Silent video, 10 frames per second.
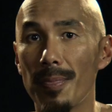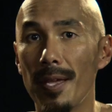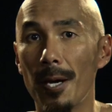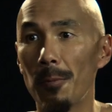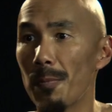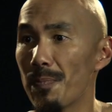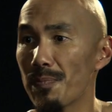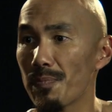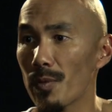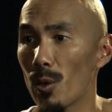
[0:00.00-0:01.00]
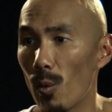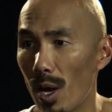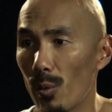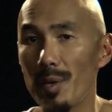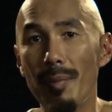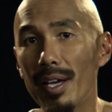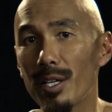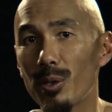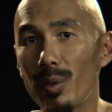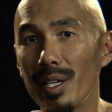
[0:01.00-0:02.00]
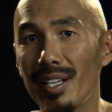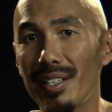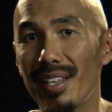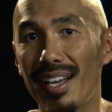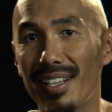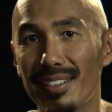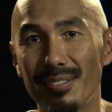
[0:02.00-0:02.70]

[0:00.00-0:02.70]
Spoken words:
Now, while we may agree that